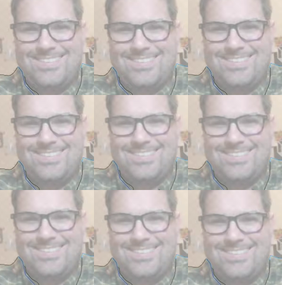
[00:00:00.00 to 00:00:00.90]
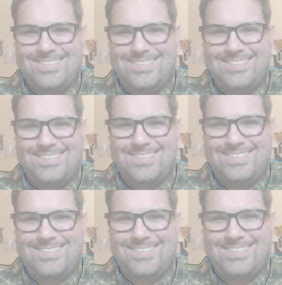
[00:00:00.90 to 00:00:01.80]

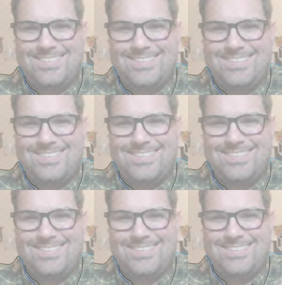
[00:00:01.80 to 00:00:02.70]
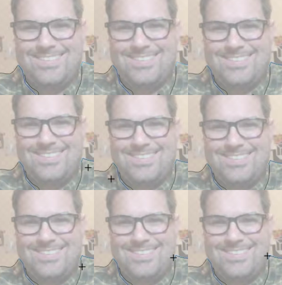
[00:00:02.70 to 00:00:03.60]

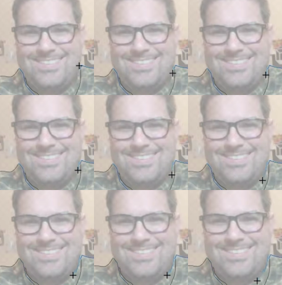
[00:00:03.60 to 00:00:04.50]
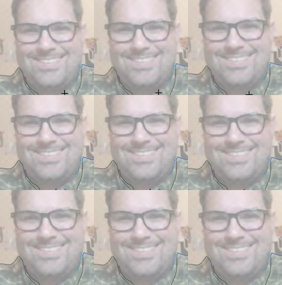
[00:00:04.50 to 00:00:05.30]
(silence)